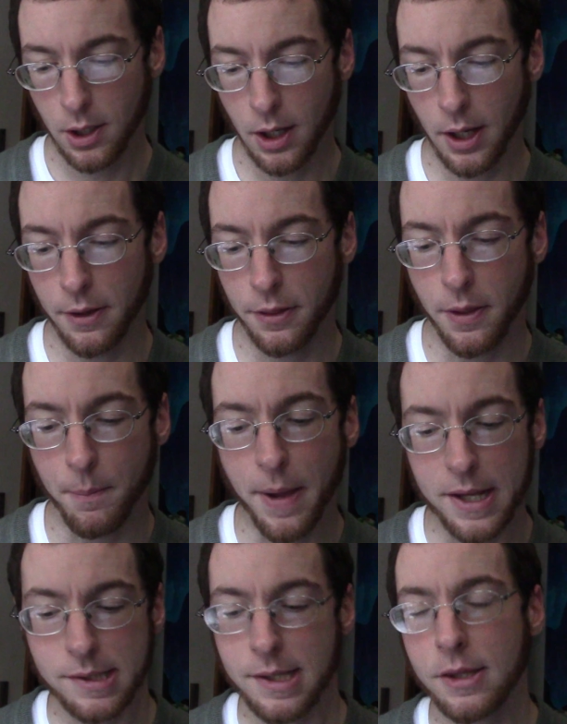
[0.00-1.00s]
The
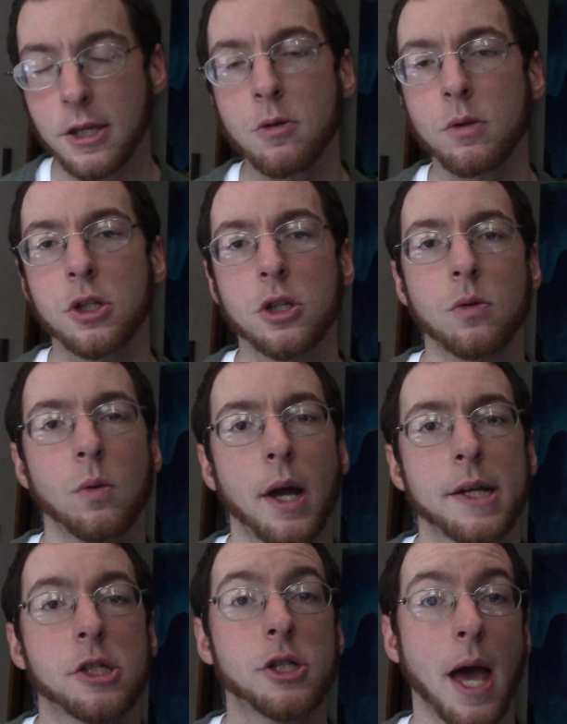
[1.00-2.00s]
best thing that you can do
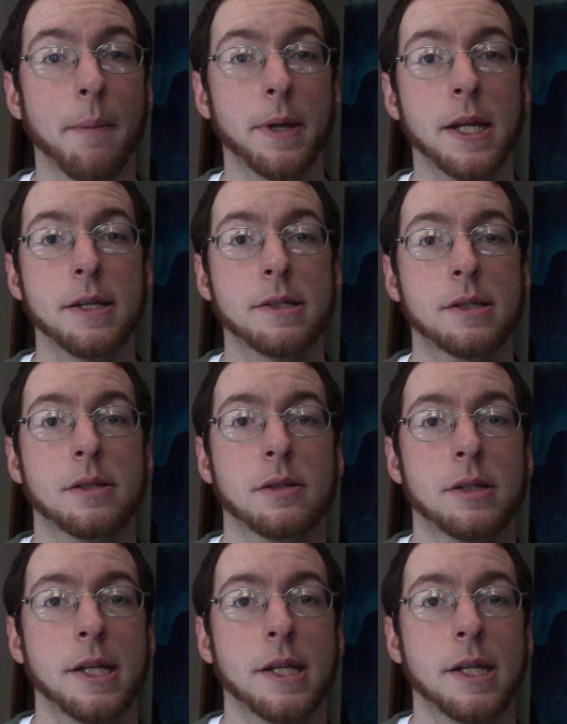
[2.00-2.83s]
as a Japanese